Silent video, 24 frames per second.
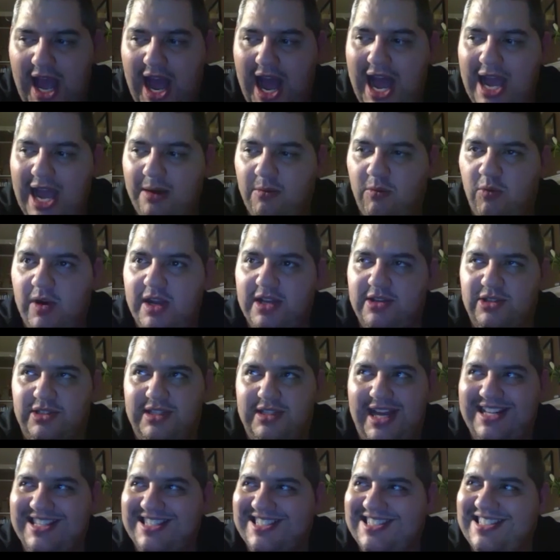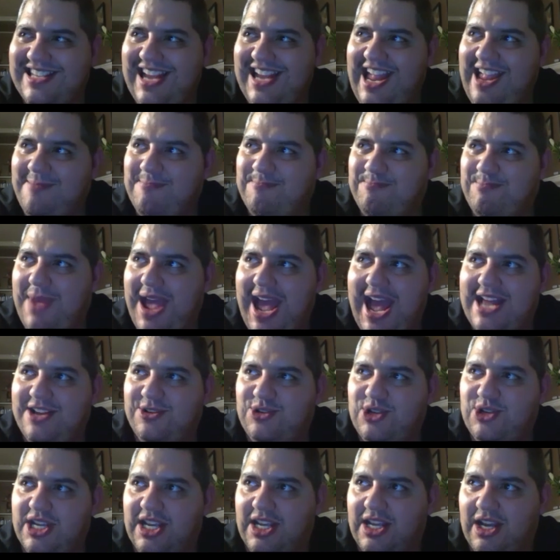I wish that same
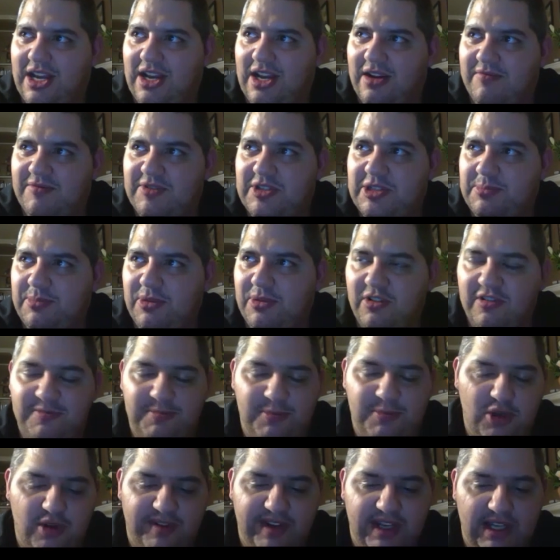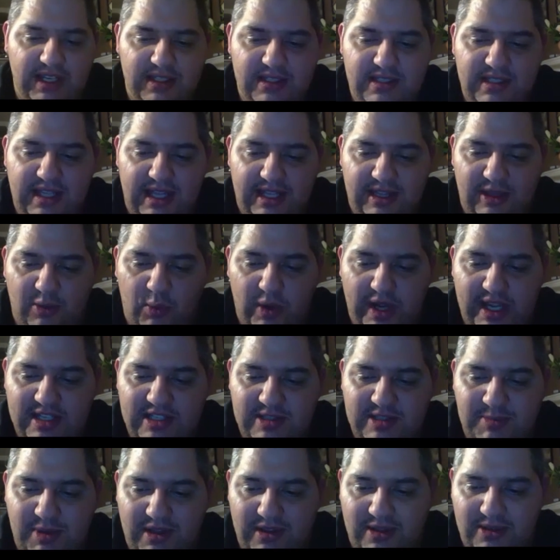magic of spoof movies that the
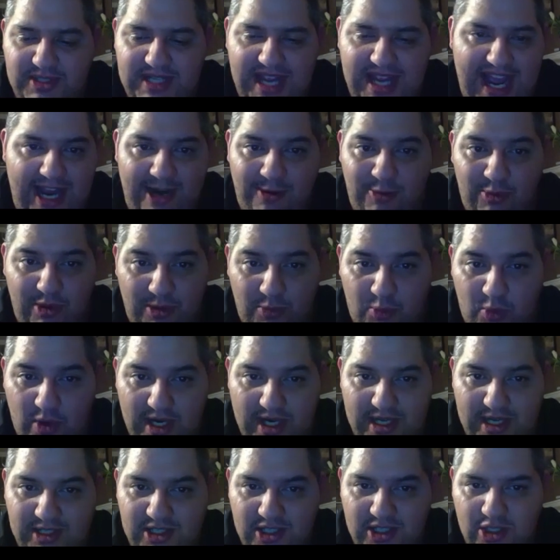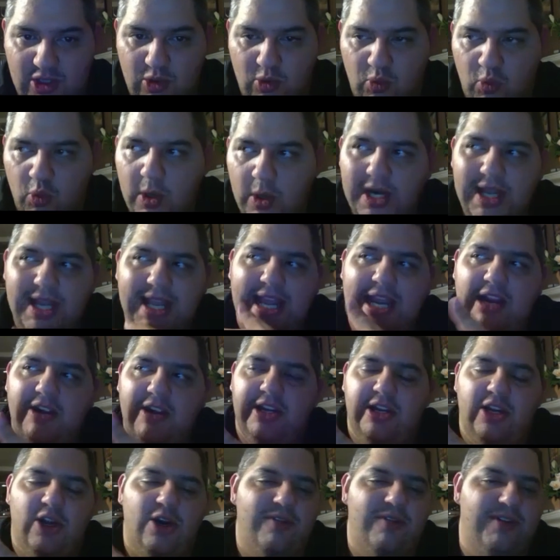Wayans brothers had with 1 and 2 would have
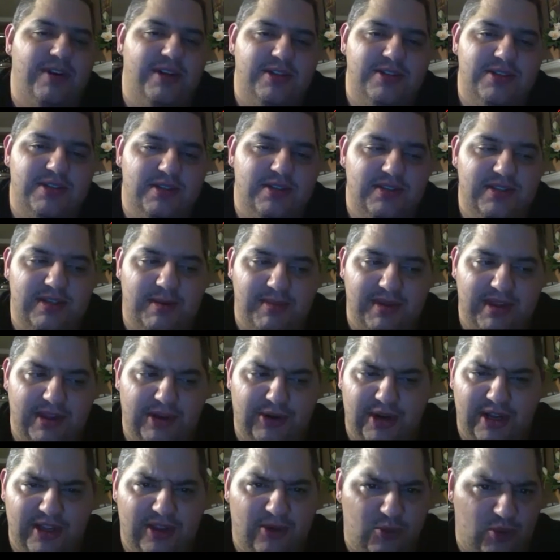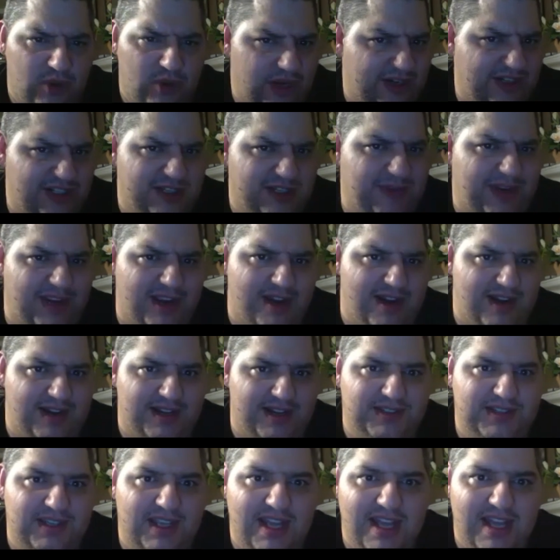carried over into some of their other work, to be honest.